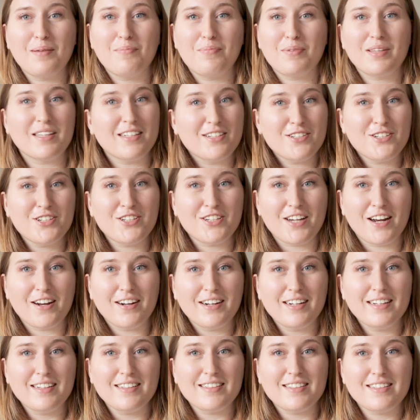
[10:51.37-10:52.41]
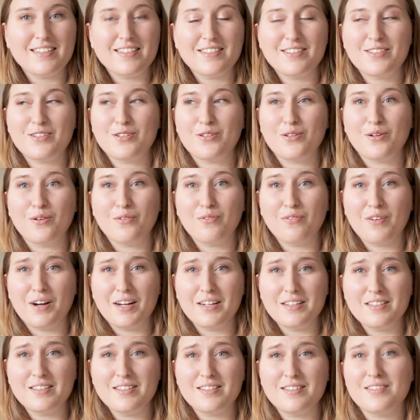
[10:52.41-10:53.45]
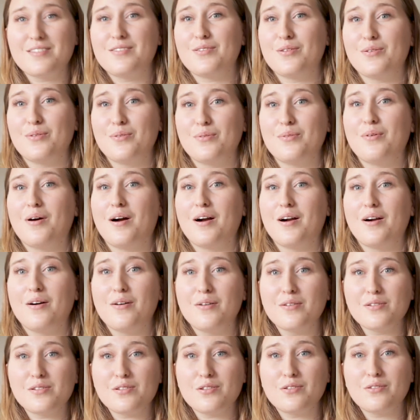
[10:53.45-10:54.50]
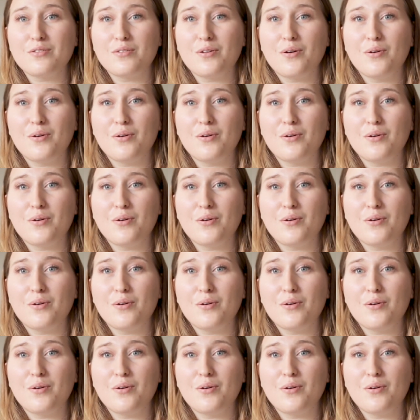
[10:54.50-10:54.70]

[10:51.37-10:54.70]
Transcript: Please share it to your friends who are also